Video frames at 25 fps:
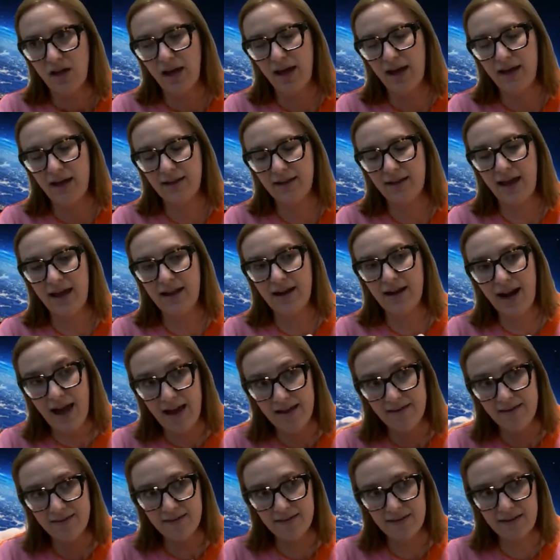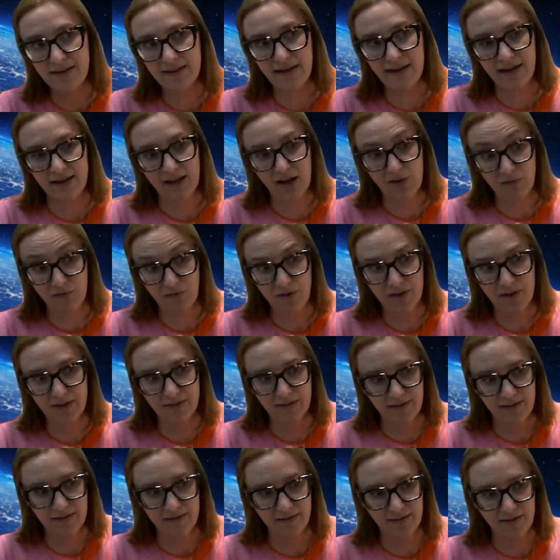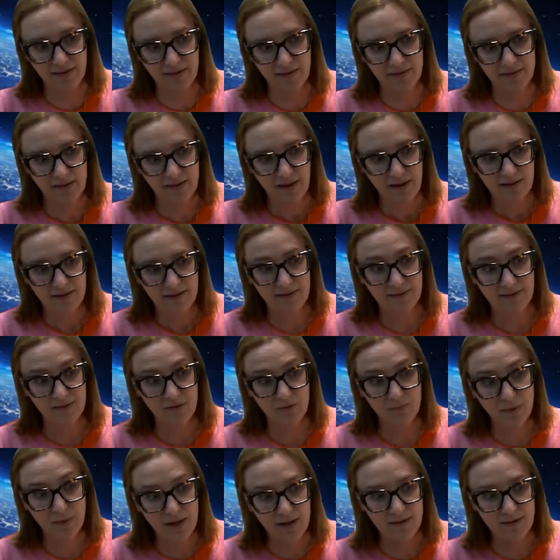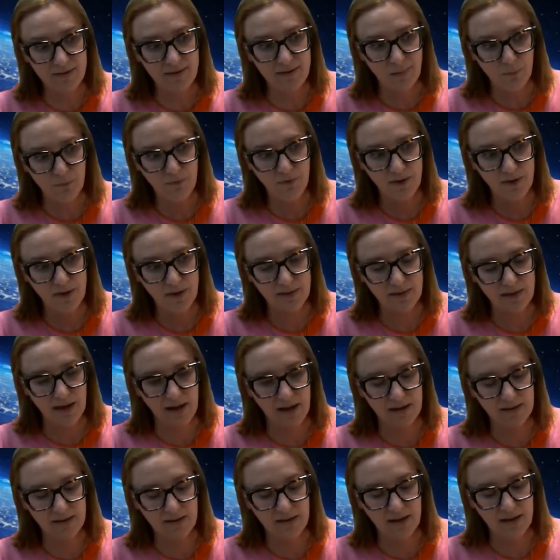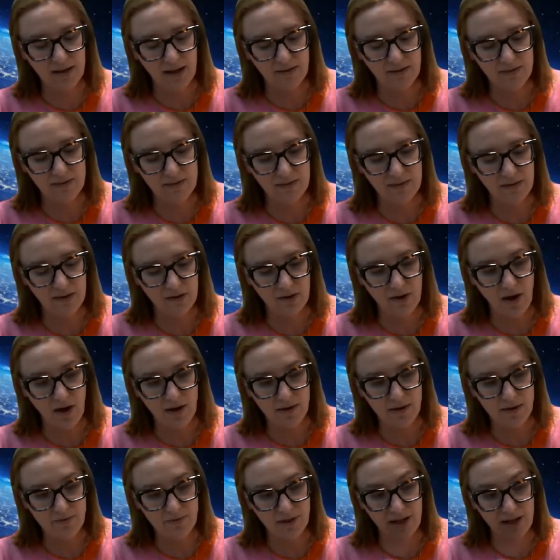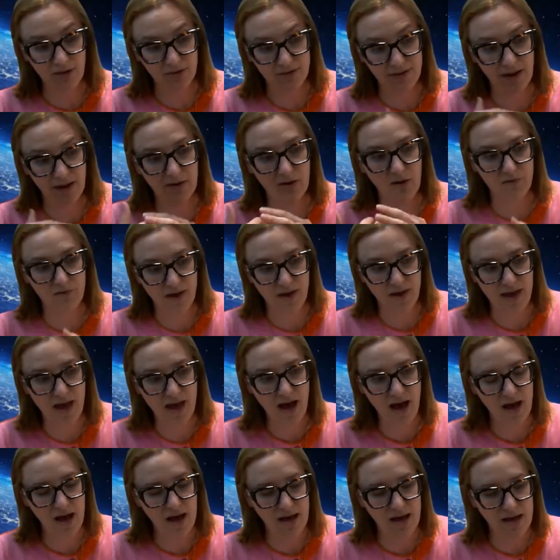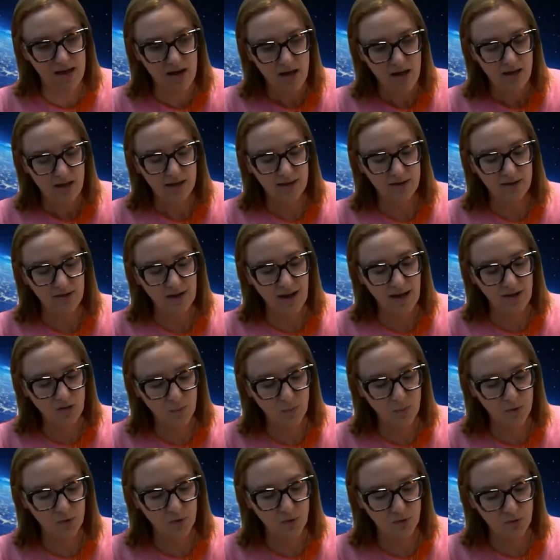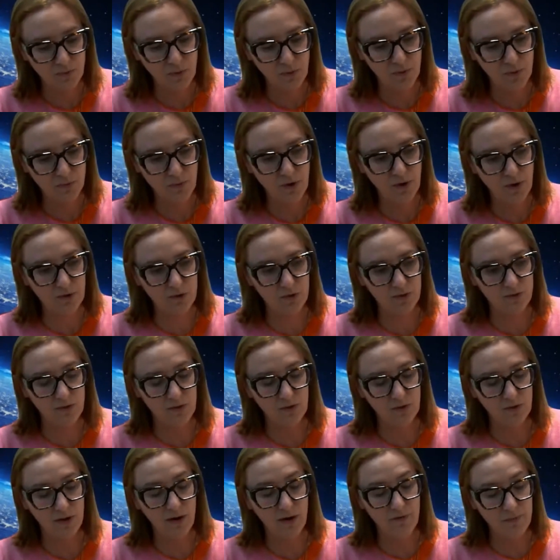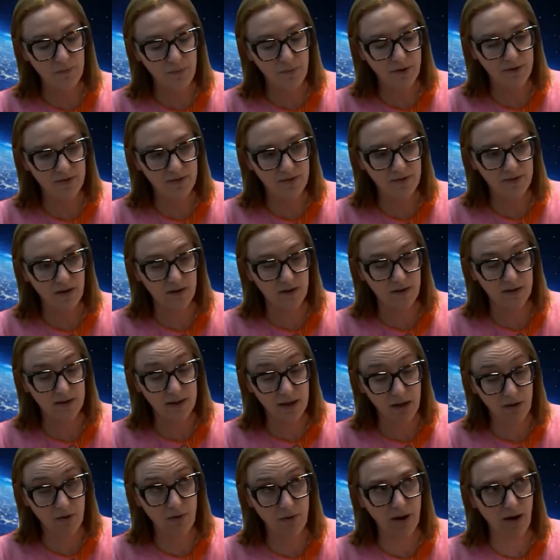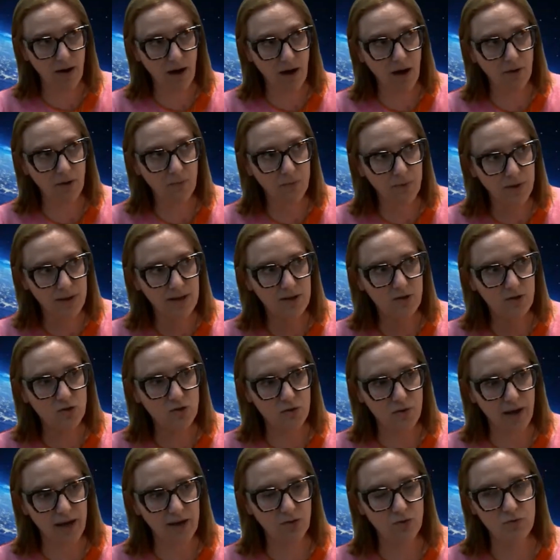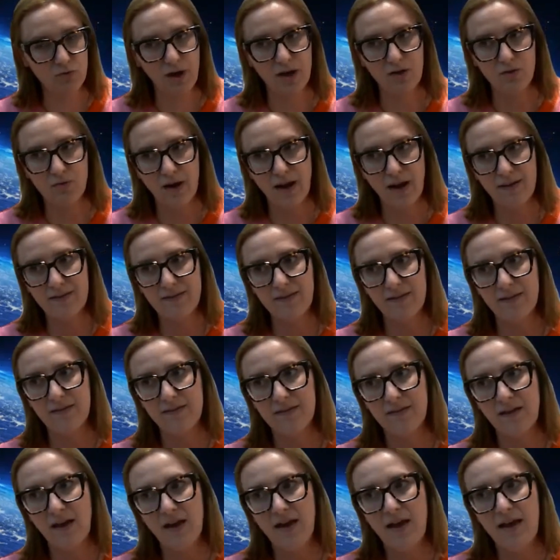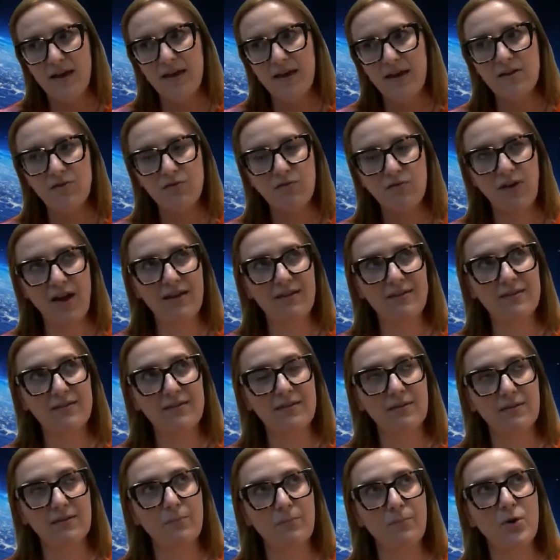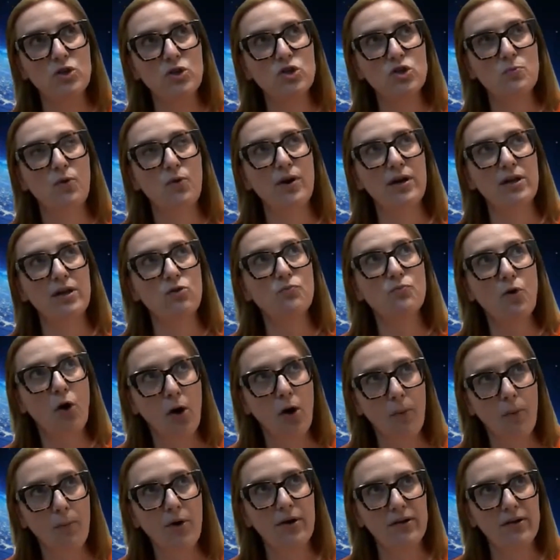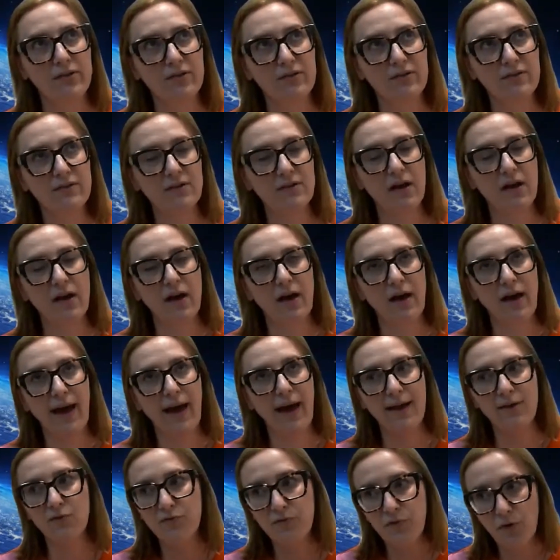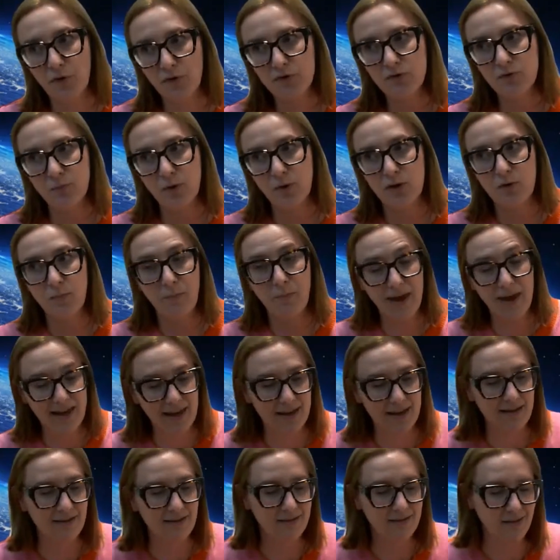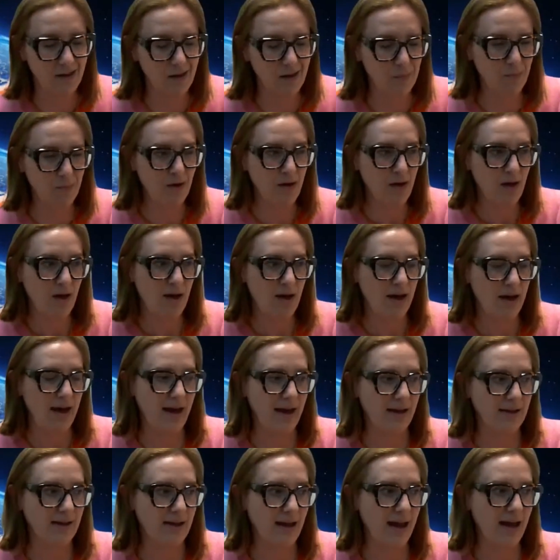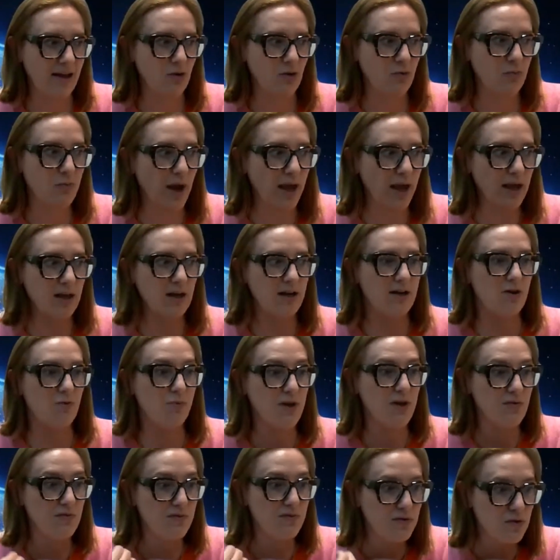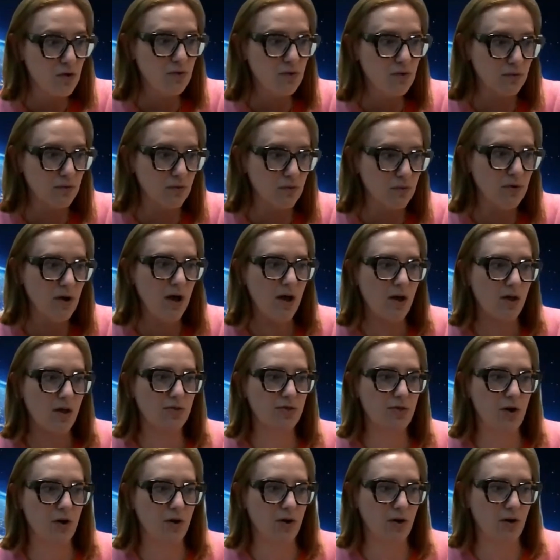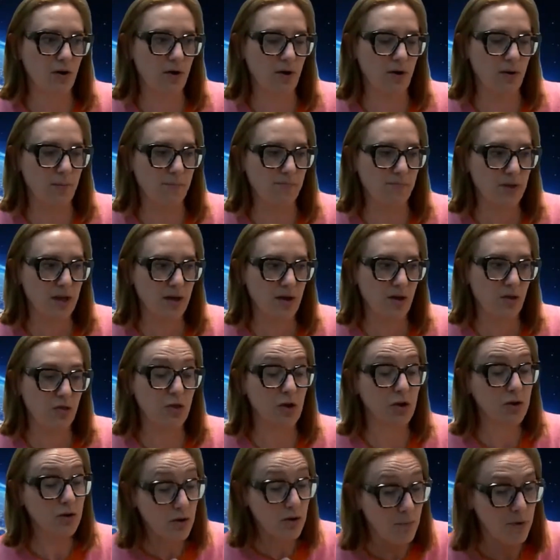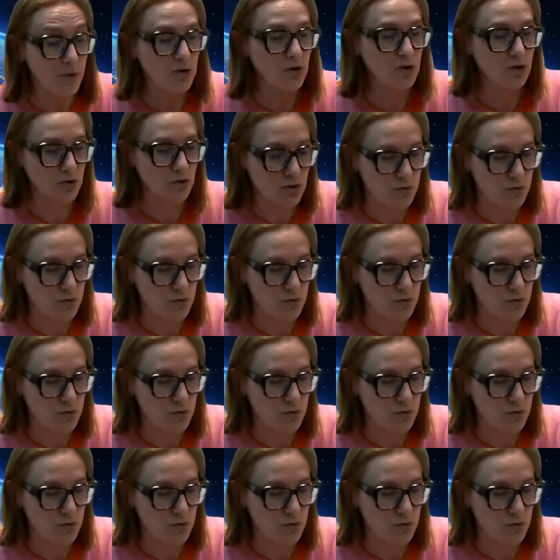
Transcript: And lastly, and I think this is really something that's, you know, even outside of AI, in an export control world, governments here are really trying to address, is invest much more in robust enforcement mechanism, and regularly review the current